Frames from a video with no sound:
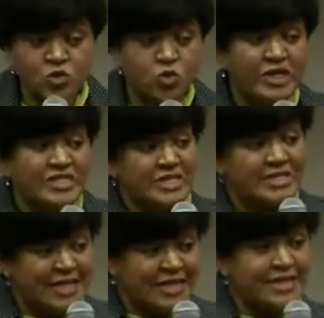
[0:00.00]
who is
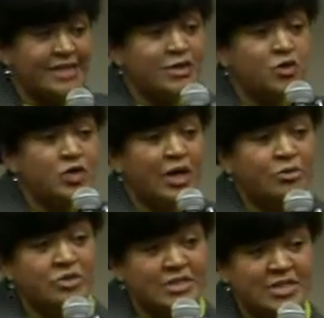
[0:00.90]
attending
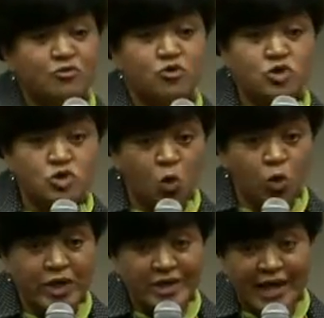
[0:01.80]
UWC for
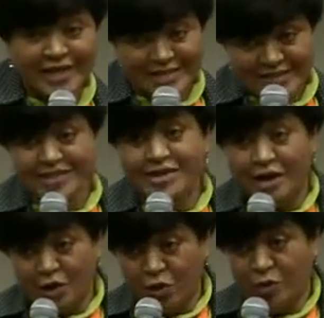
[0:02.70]
story writing
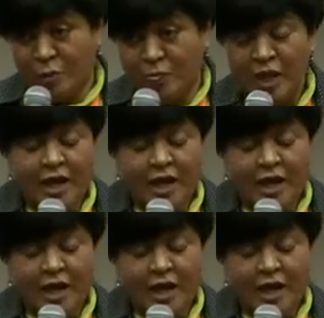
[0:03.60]
now.